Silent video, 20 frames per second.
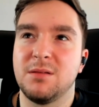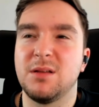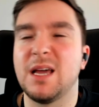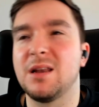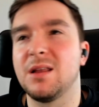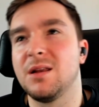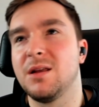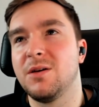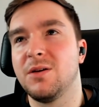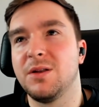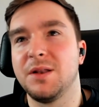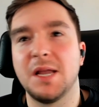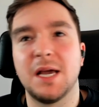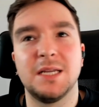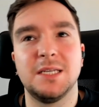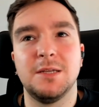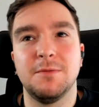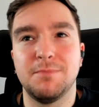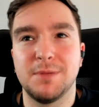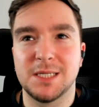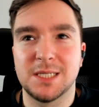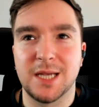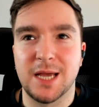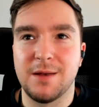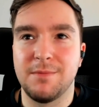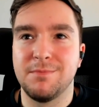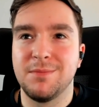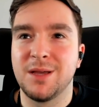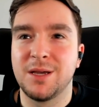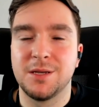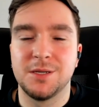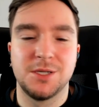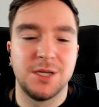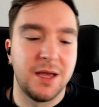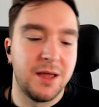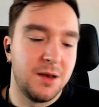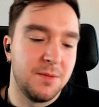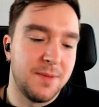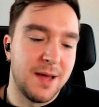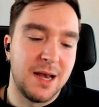I don't know, ninety percent because you
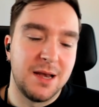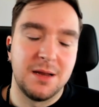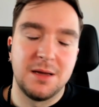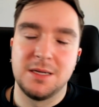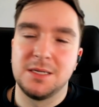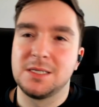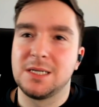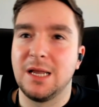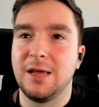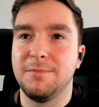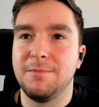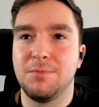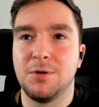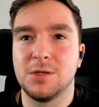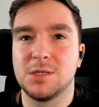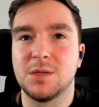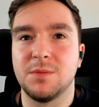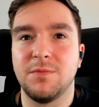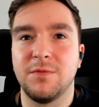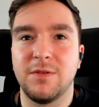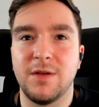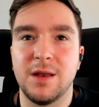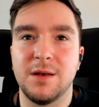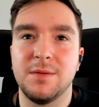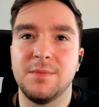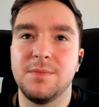had a bad night's sleep or something,